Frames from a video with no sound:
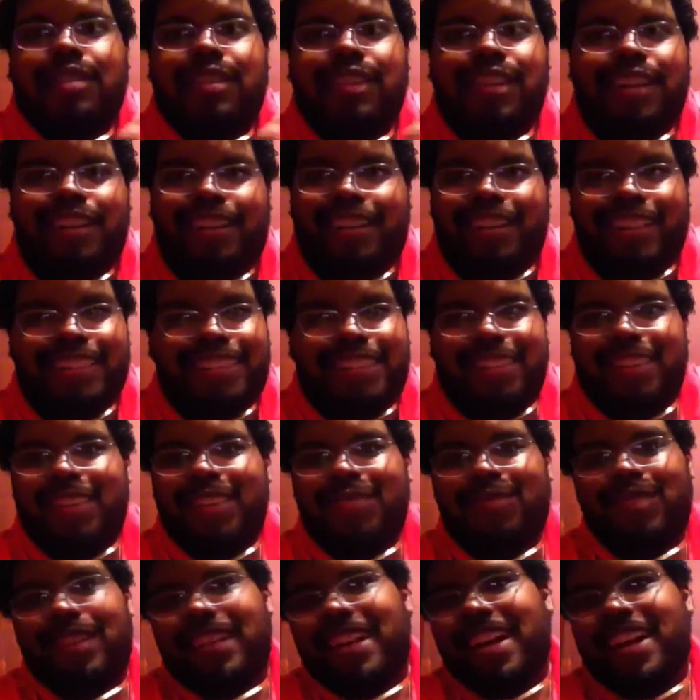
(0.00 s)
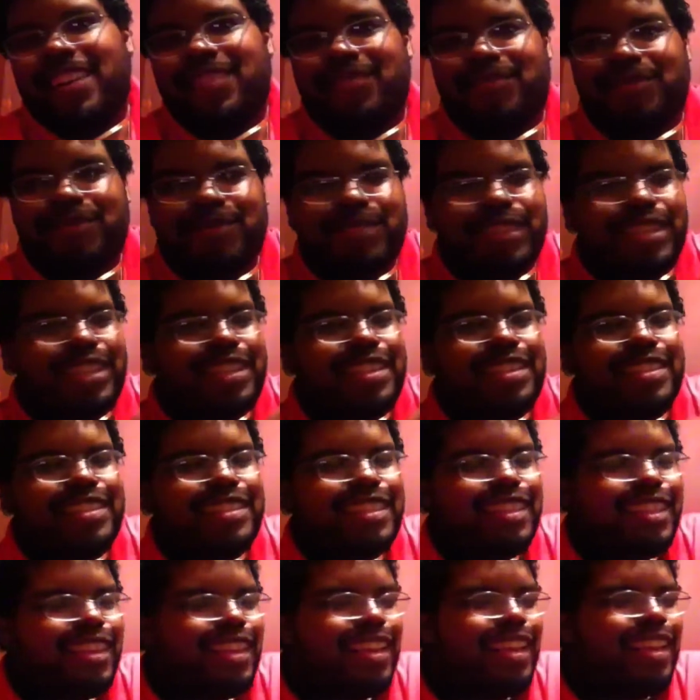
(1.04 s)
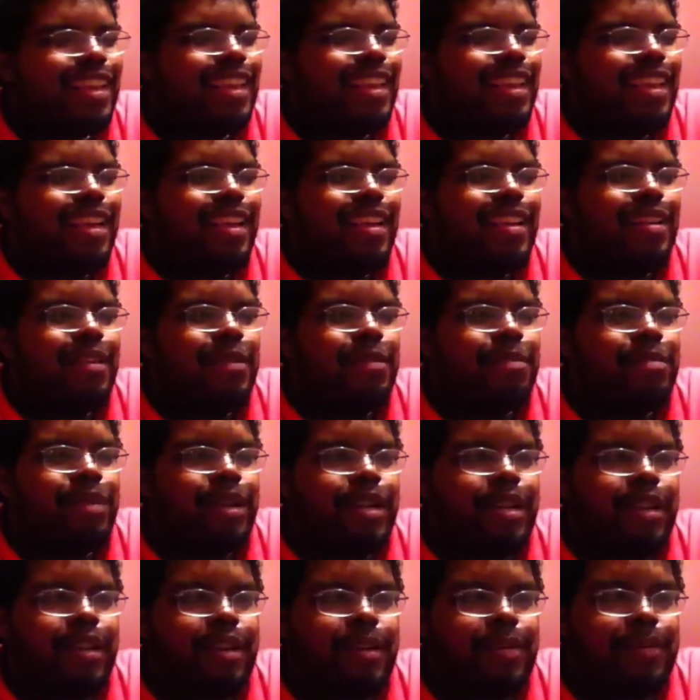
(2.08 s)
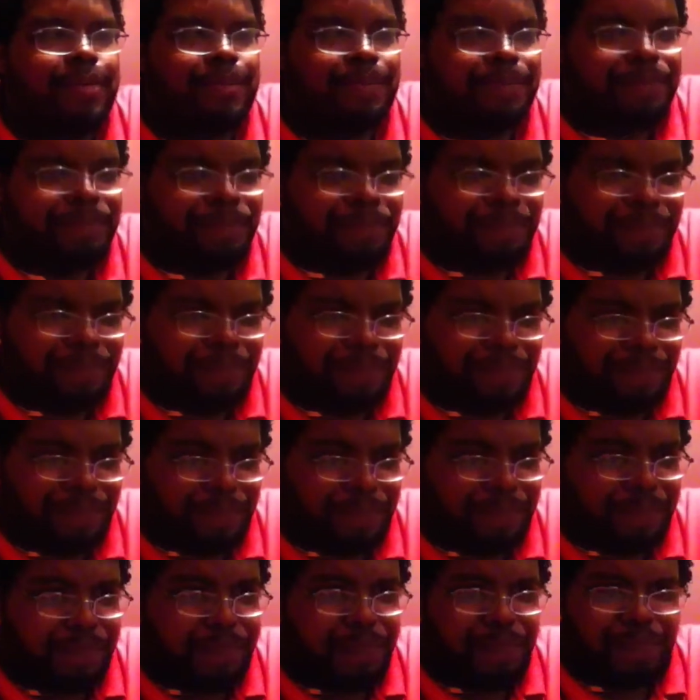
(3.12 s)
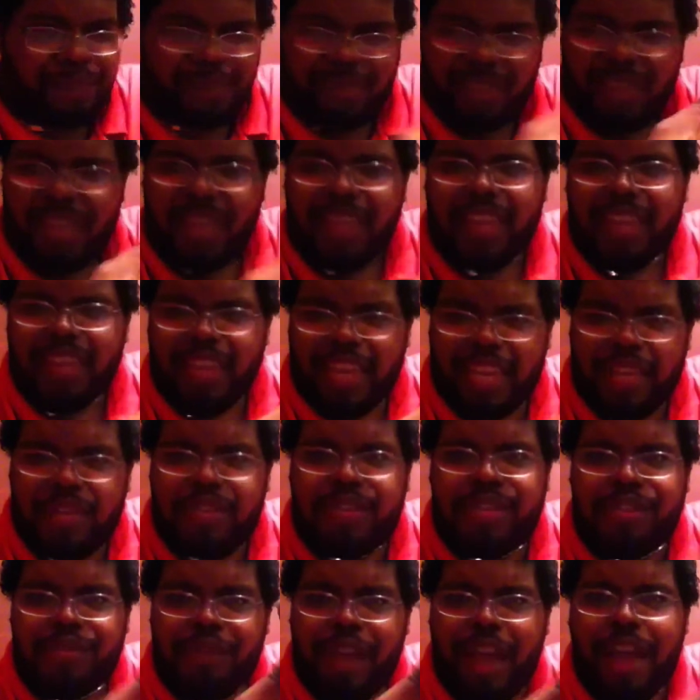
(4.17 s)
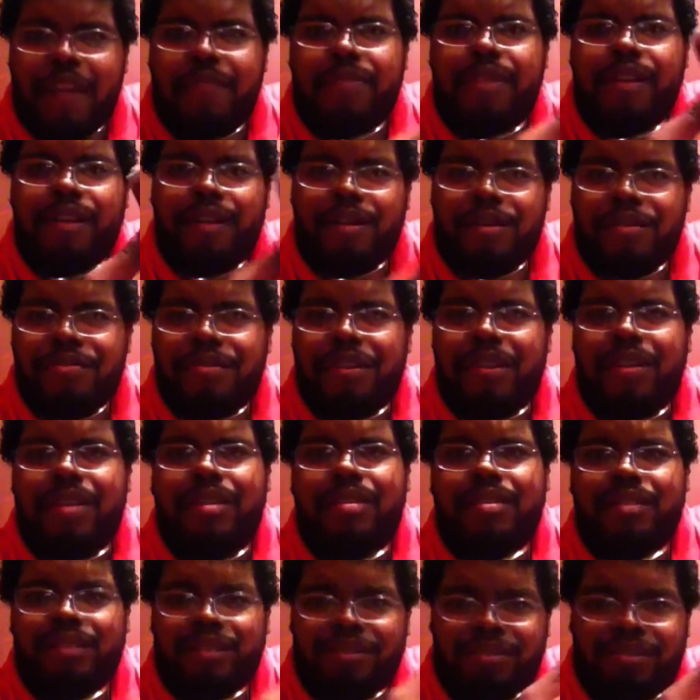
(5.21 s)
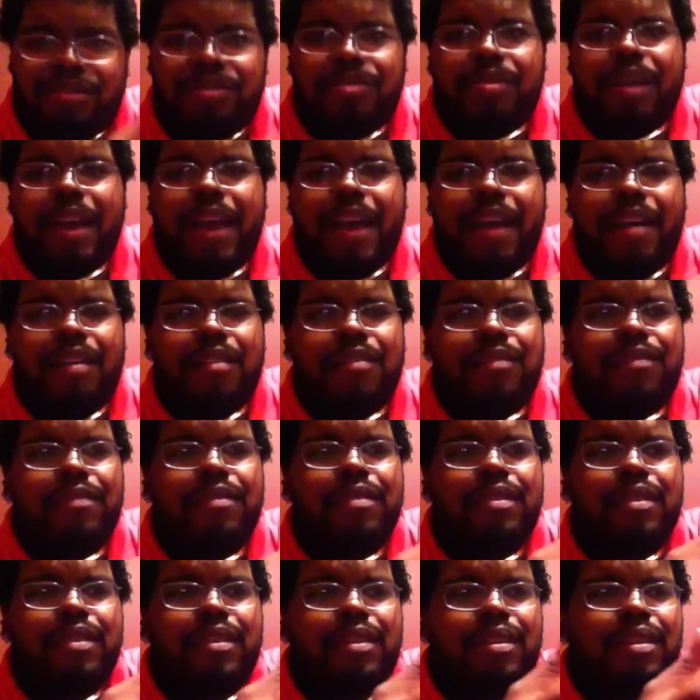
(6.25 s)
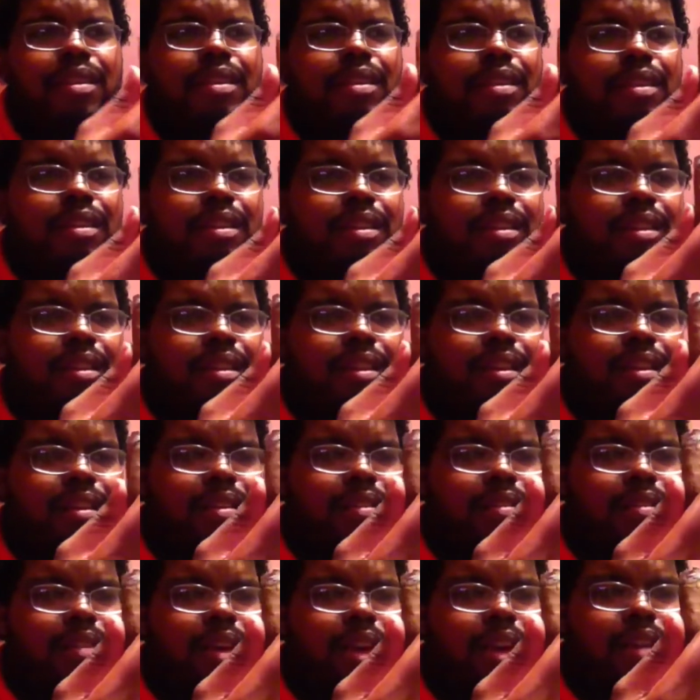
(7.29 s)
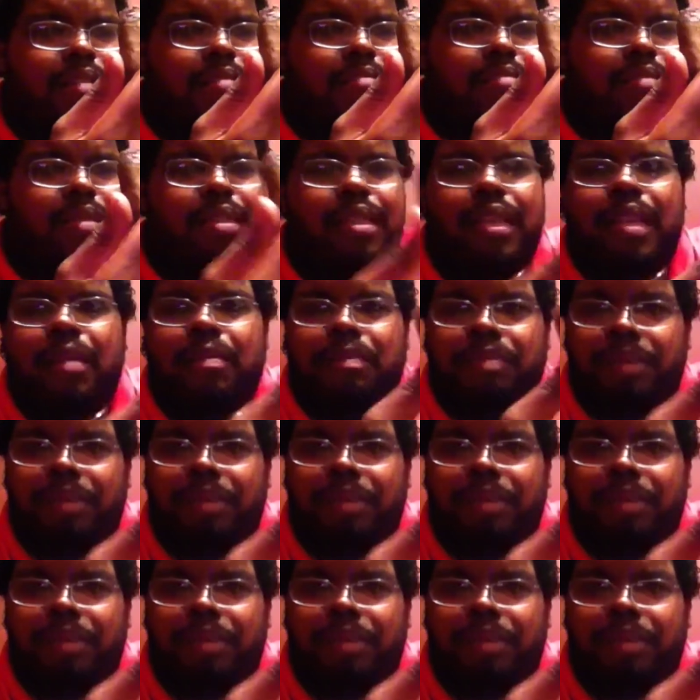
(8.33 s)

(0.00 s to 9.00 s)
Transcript: I couldn't tell you what kind of fruit it is, but and you do have the earthiness, you do have that deep